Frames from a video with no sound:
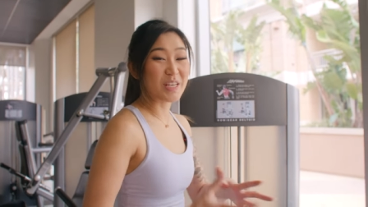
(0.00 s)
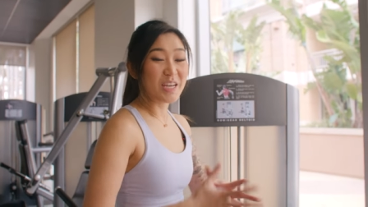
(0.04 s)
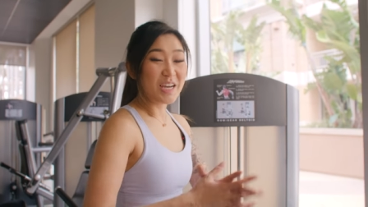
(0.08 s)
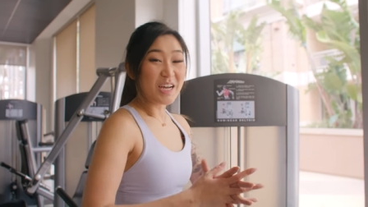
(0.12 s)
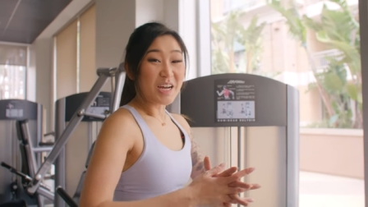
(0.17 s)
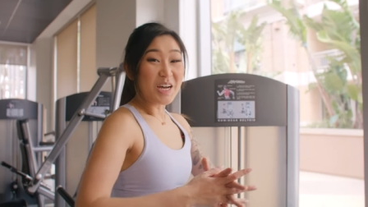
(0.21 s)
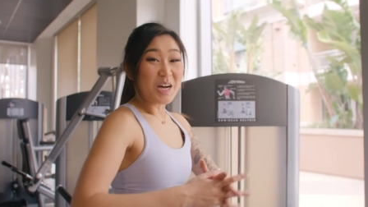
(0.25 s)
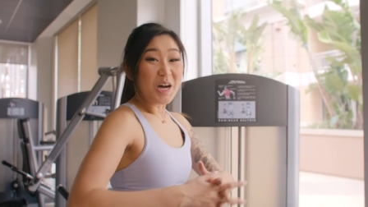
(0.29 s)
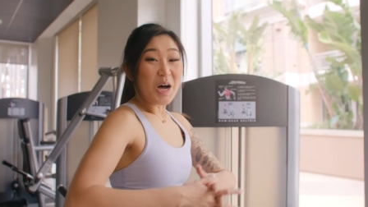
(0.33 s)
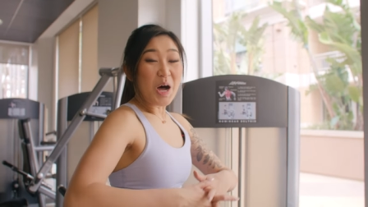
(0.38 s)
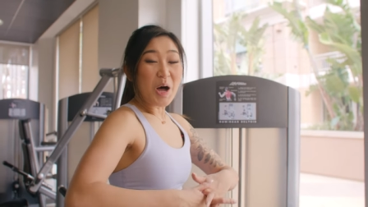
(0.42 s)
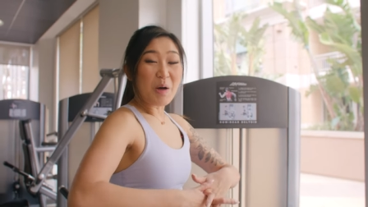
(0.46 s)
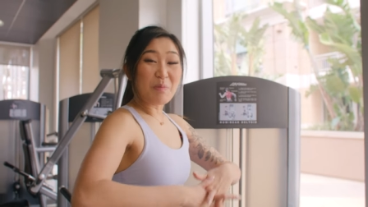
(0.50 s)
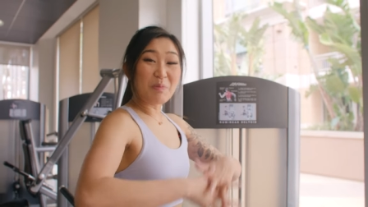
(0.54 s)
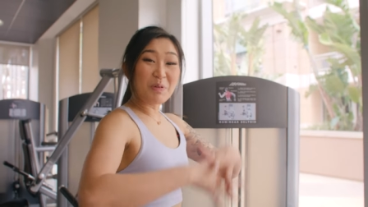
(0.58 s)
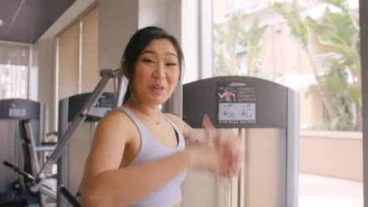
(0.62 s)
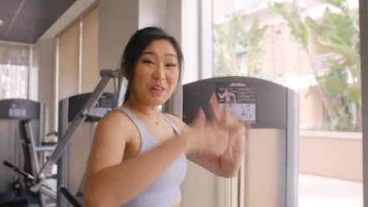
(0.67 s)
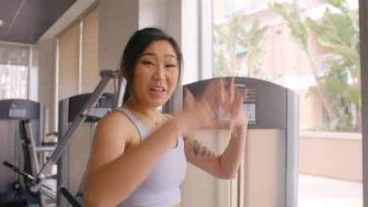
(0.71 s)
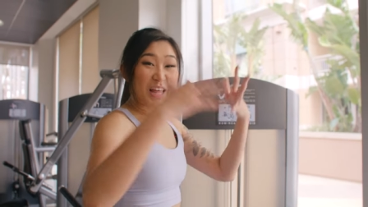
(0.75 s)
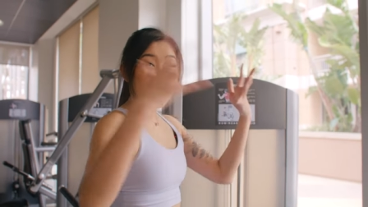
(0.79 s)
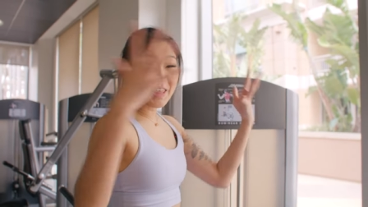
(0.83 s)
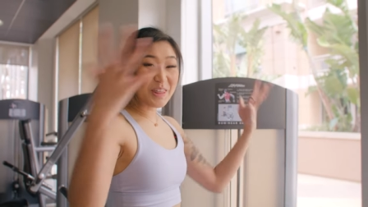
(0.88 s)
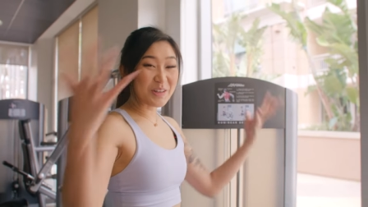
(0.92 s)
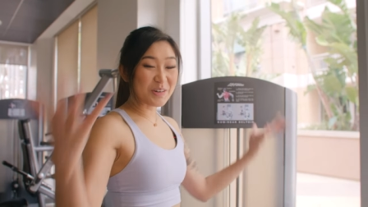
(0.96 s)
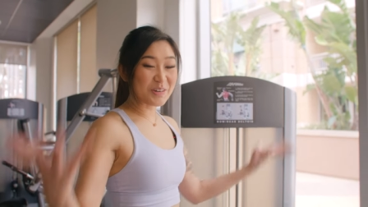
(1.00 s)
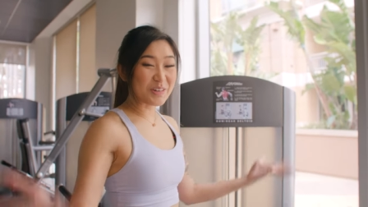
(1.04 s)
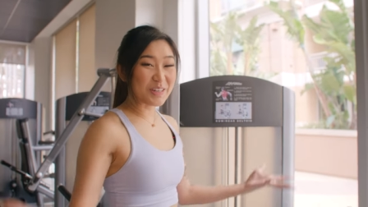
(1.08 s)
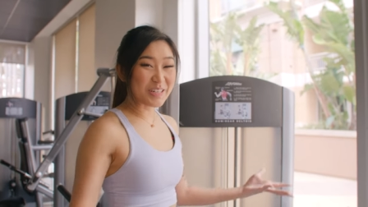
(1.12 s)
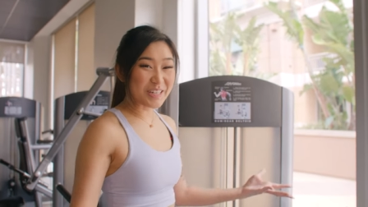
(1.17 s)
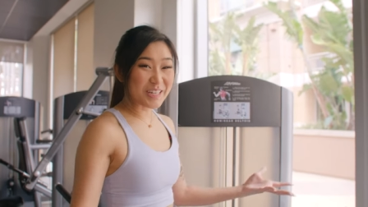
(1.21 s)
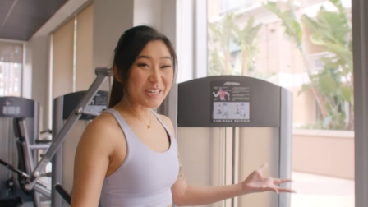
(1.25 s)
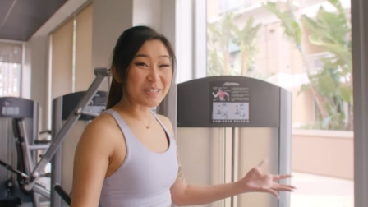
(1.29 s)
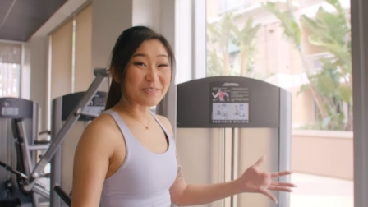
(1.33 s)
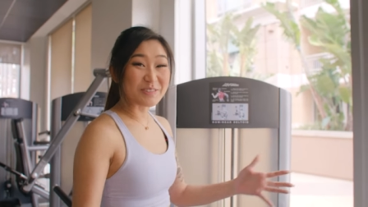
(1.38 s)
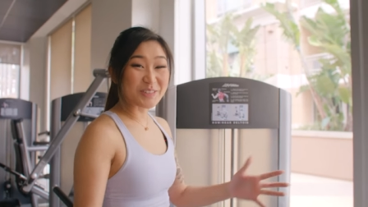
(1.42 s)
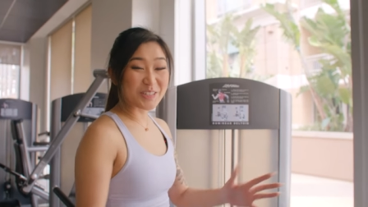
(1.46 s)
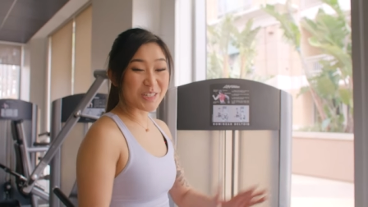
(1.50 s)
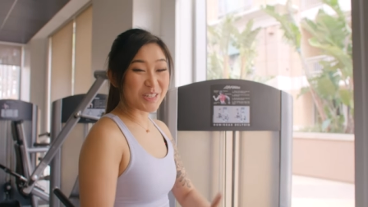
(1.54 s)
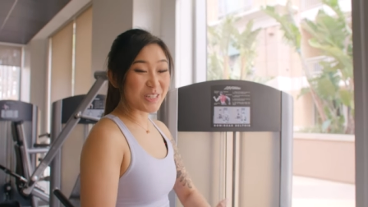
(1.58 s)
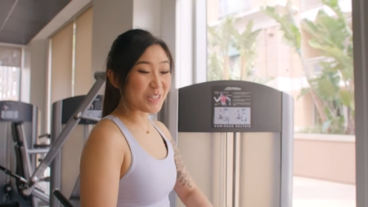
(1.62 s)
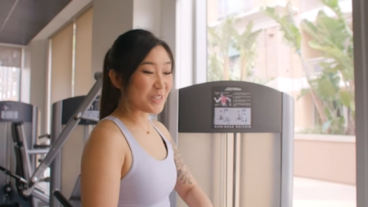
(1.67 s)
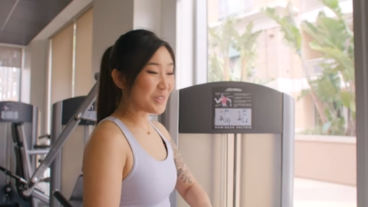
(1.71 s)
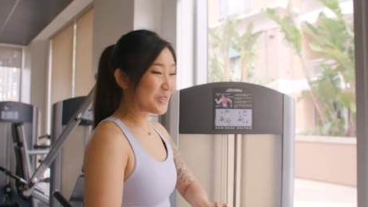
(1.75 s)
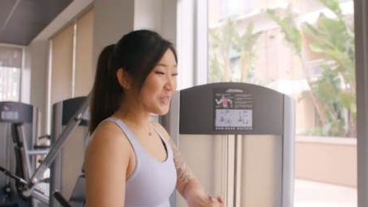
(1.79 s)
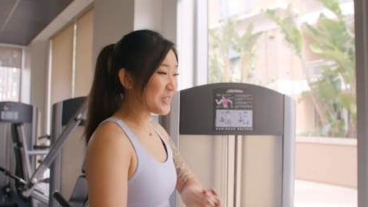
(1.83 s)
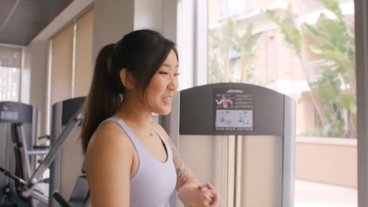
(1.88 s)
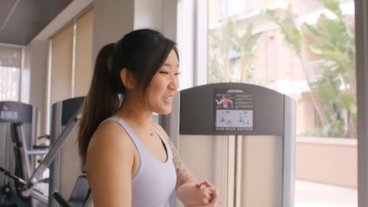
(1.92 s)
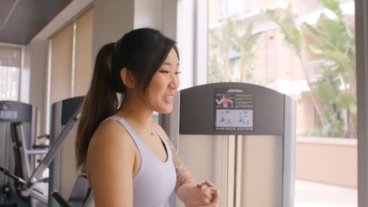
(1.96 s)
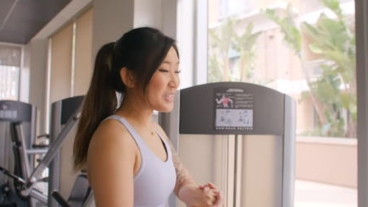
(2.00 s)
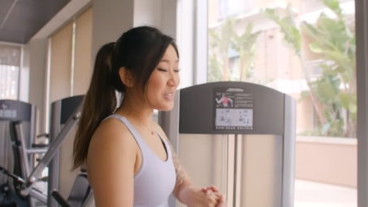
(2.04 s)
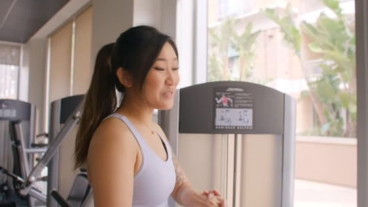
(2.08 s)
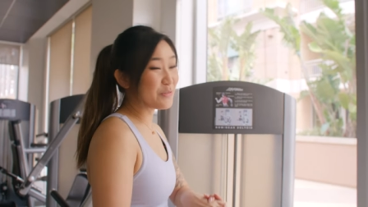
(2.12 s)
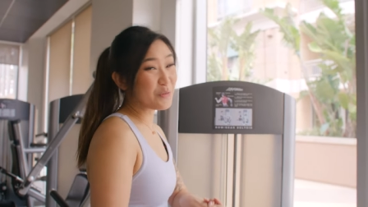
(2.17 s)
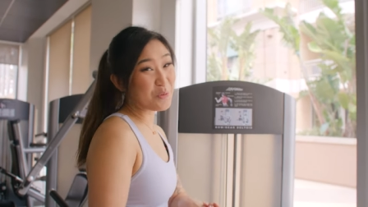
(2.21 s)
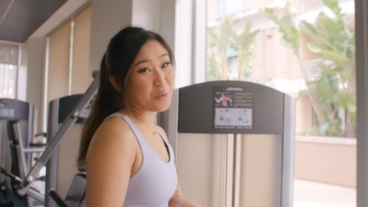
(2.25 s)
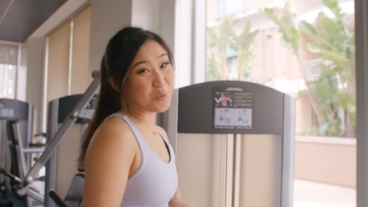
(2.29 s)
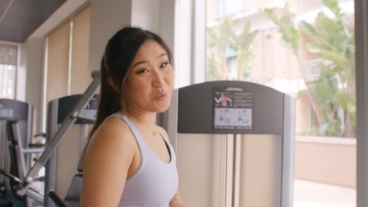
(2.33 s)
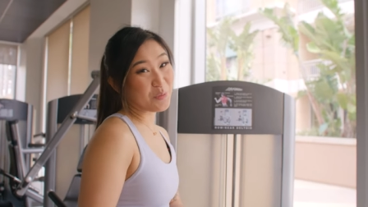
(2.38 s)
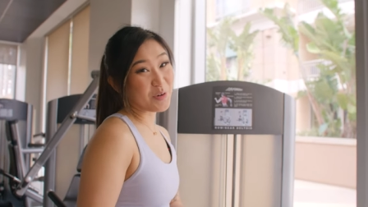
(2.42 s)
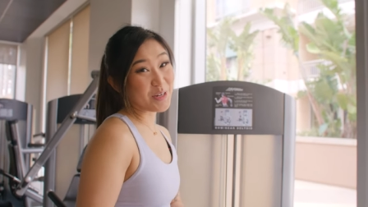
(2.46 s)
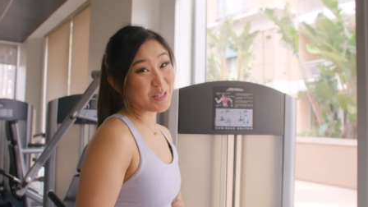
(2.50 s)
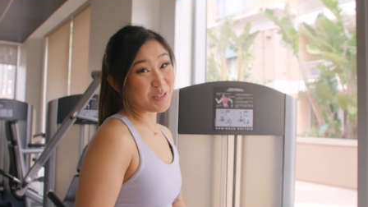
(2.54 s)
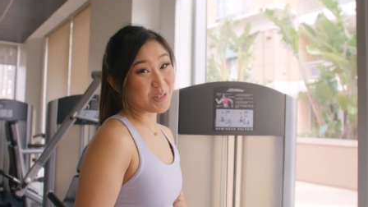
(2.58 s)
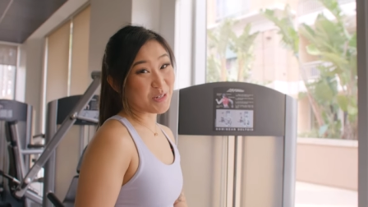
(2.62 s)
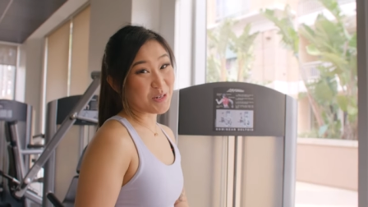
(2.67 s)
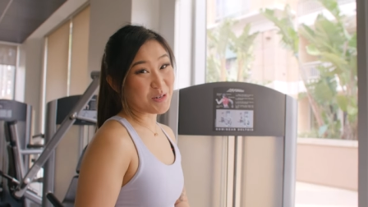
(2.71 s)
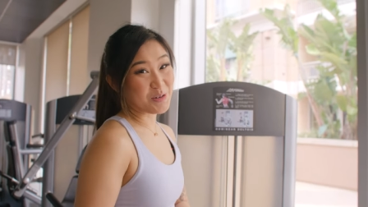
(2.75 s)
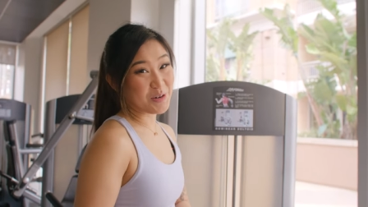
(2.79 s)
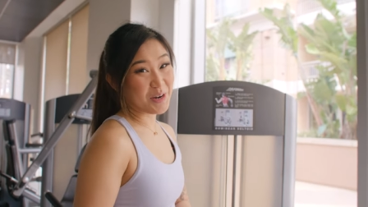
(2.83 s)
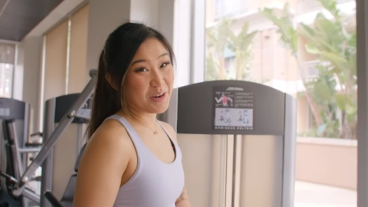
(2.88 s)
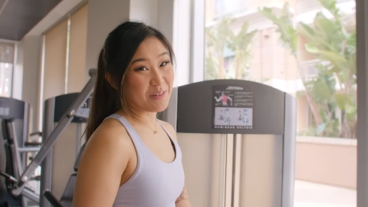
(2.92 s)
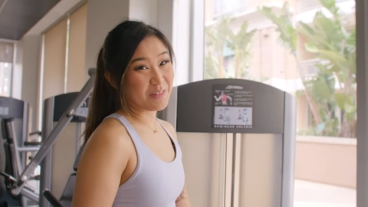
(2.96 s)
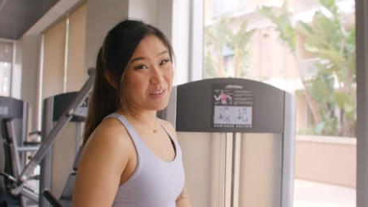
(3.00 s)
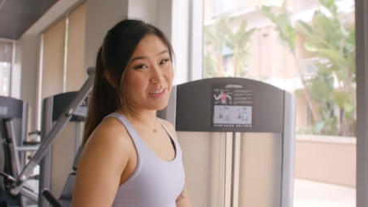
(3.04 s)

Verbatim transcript: a plethora of good uses for race car driving,